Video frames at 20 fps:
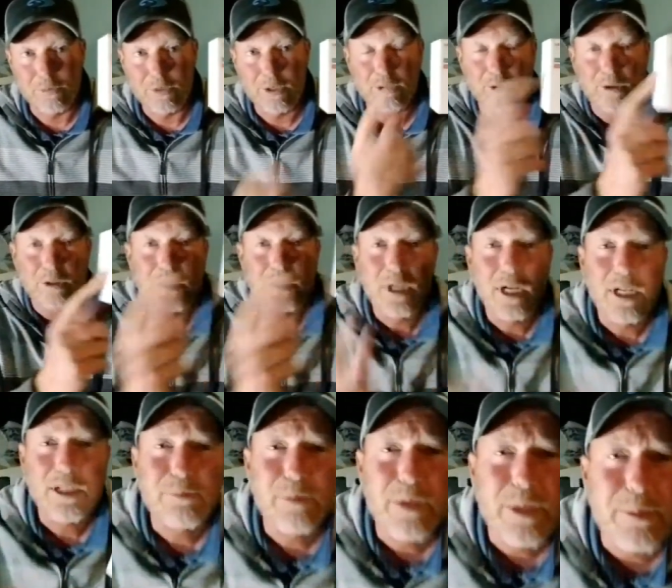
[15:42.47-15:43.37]
So
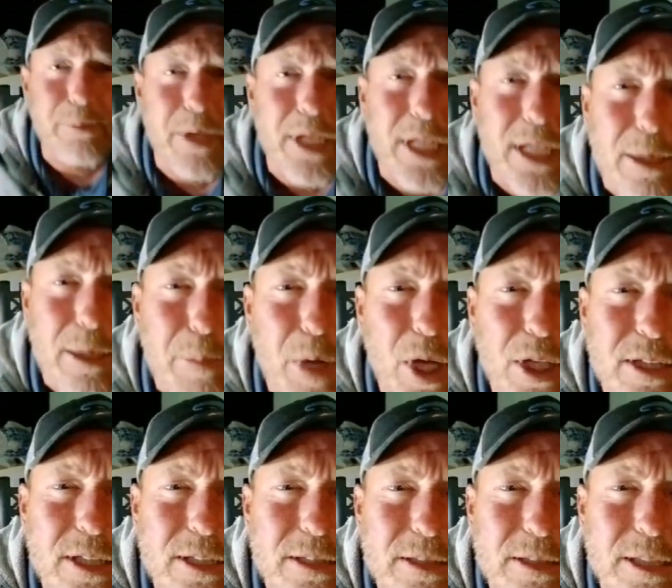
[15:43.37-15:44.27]
I spent the money and I bought
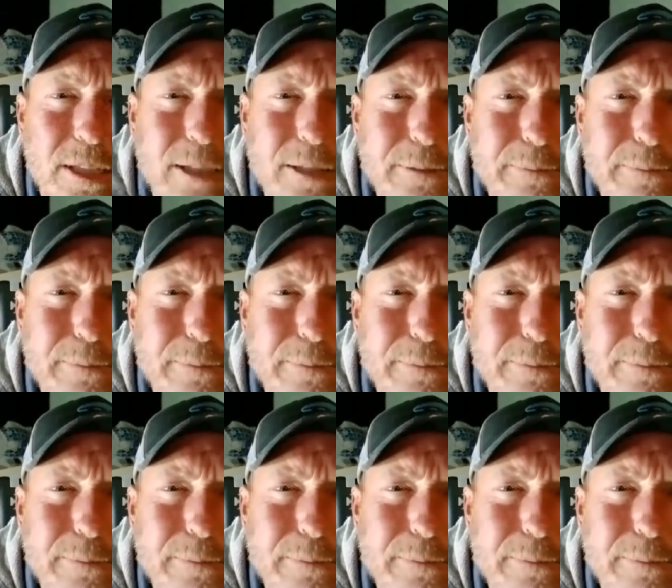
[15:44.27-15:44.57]
this thing.